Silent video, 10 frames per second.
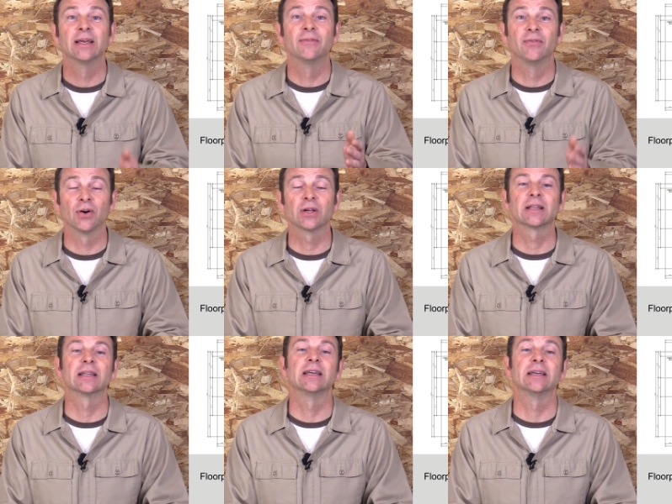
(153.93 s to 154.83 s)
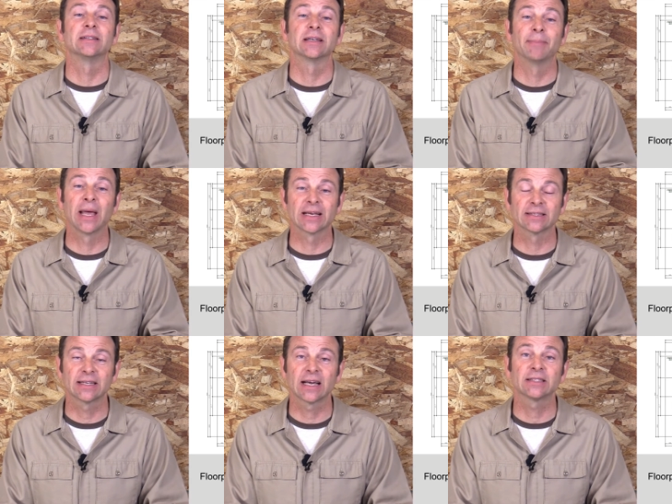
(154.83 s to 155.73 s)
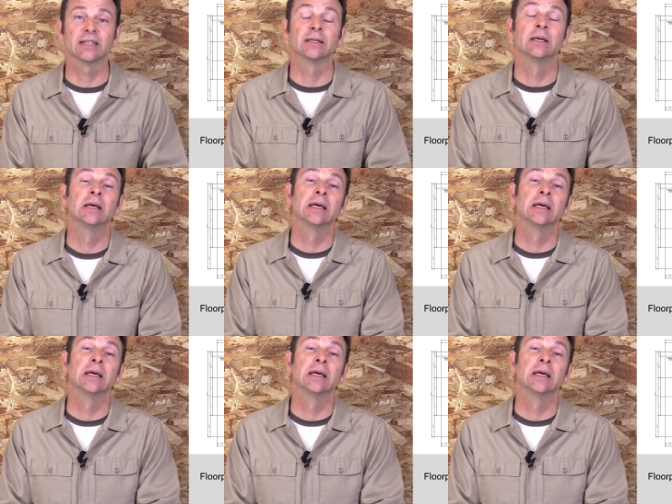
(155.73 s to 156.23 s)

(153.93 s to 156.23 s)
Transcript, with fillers: vertically to make a section.